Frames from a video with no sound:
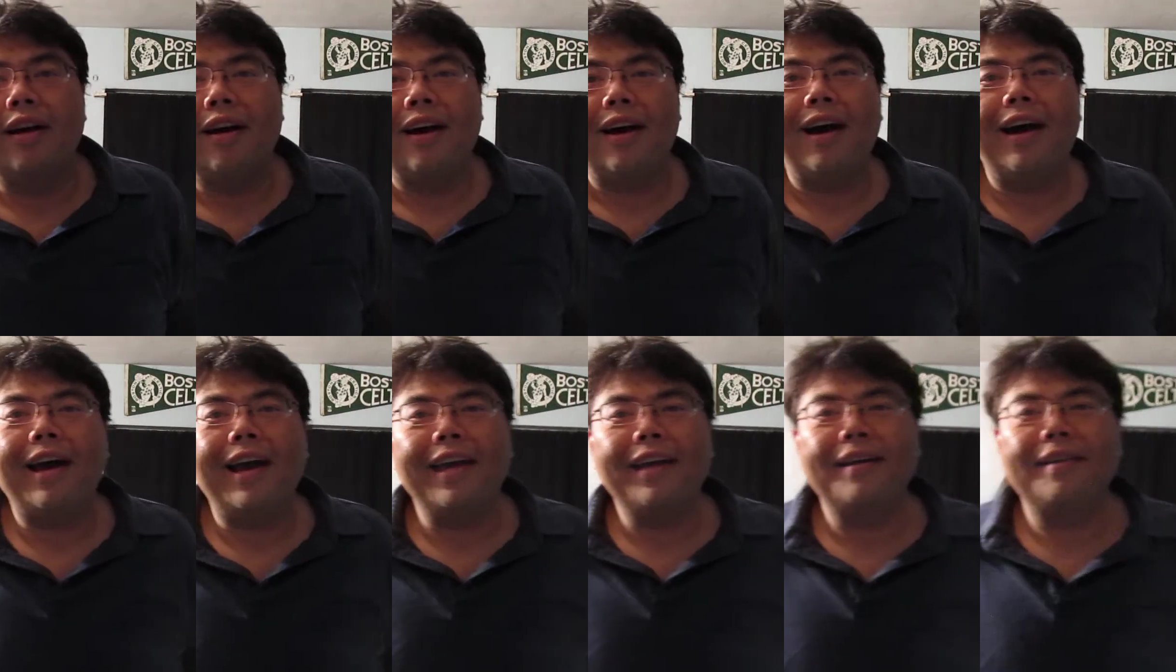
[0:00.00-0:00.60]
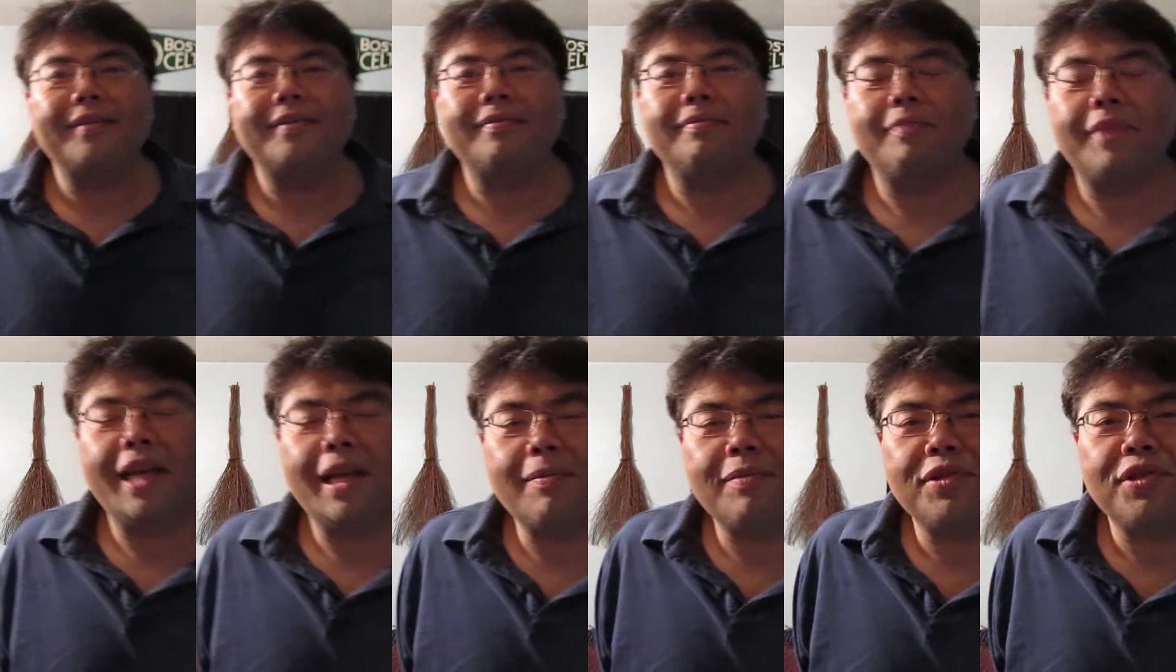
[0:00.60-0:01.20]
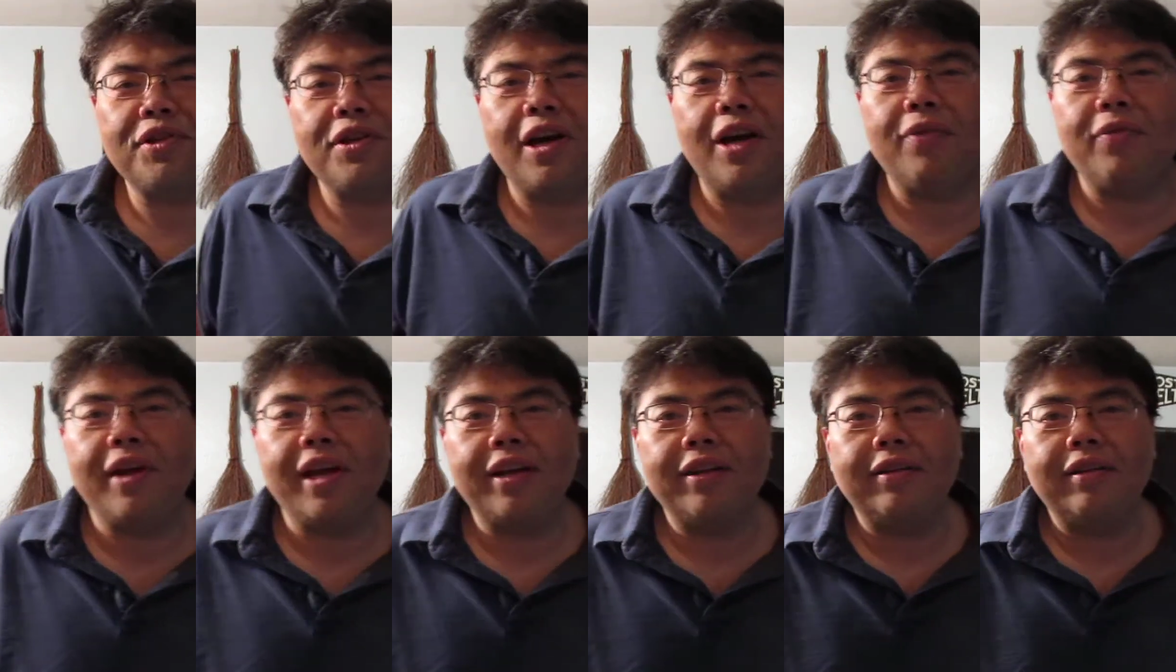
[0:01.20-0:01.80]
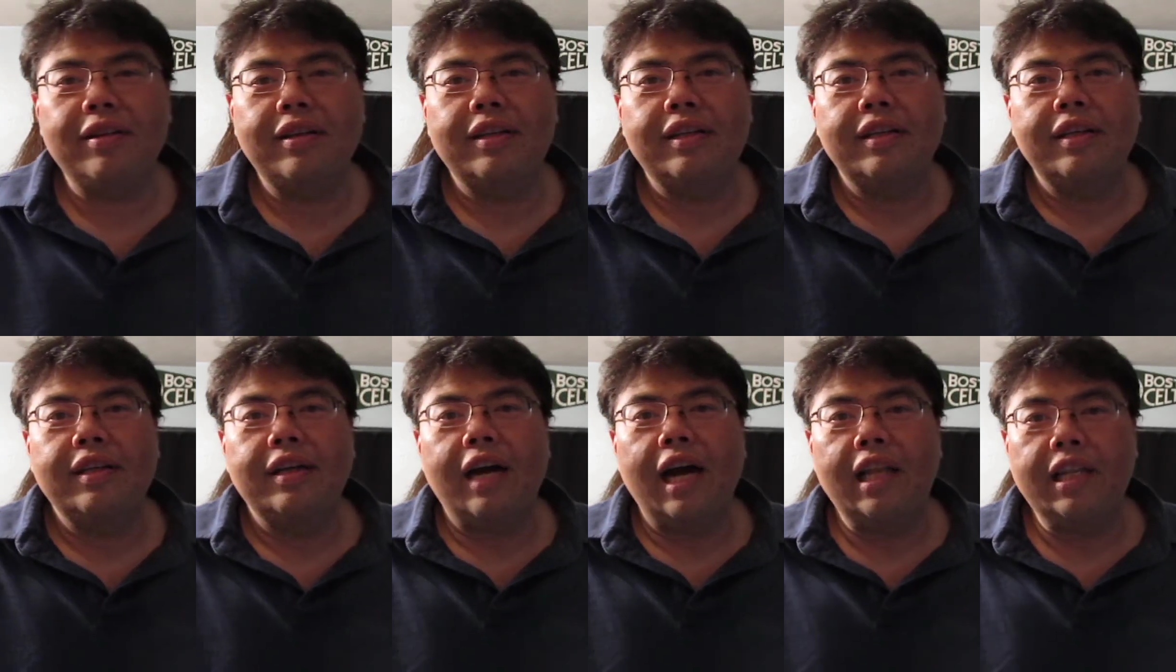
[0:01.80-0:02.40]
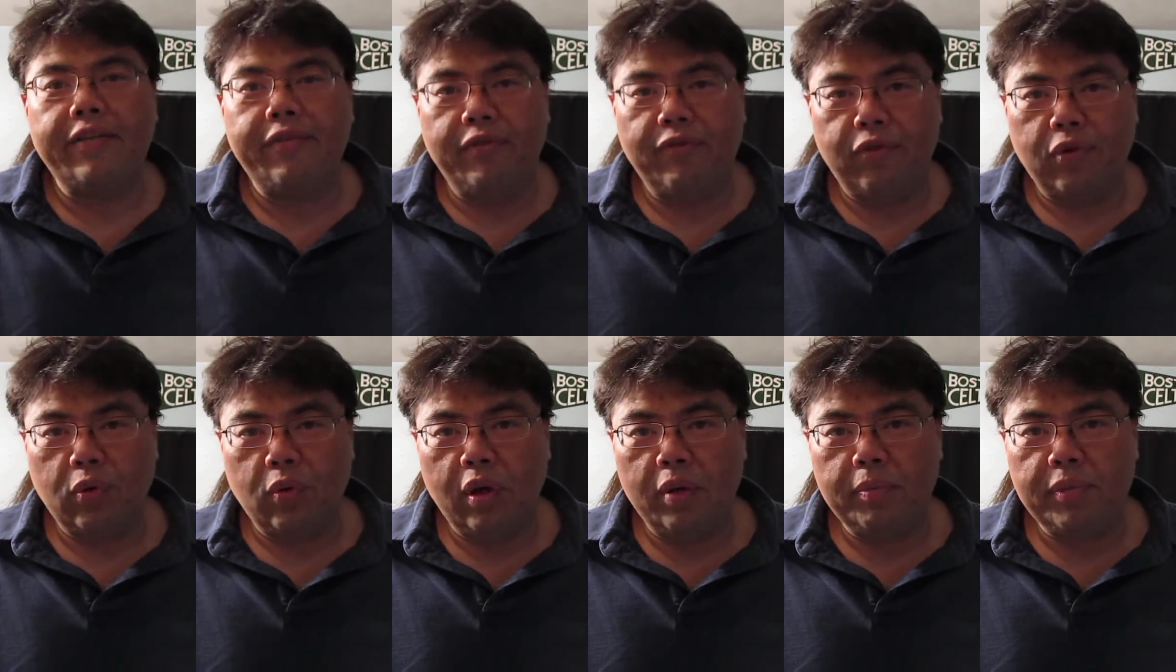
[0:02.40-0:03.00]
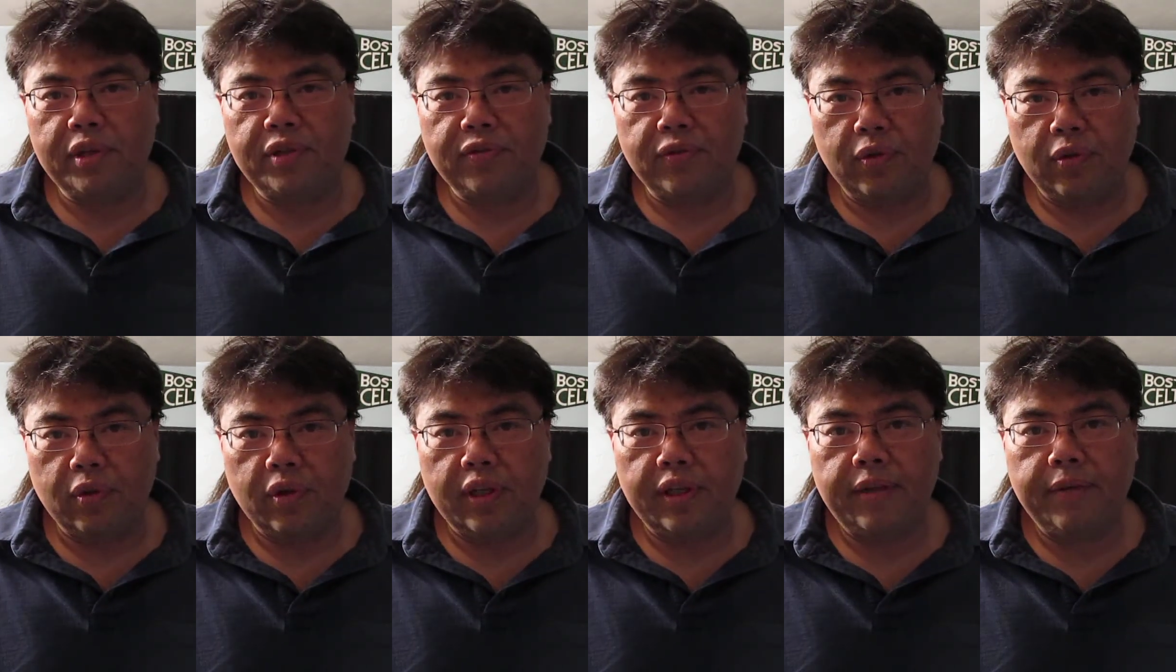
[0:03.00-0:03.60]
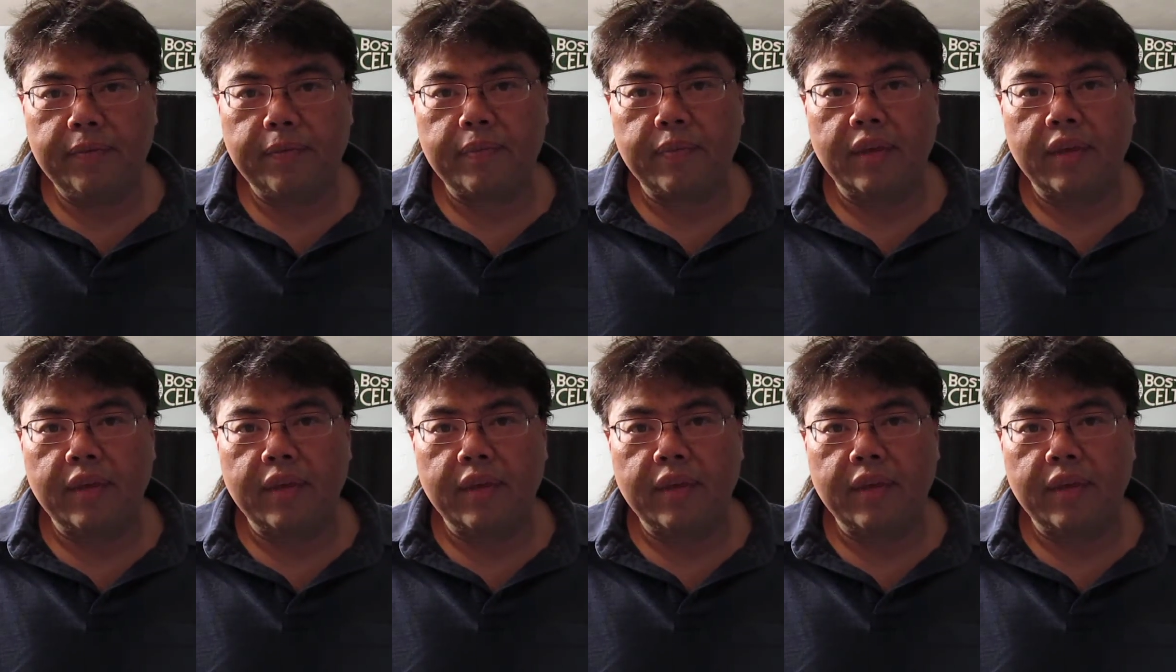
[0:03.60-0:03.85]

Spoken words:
Hi, my name is John Randall. I live in Fort Walton Beach, Florida.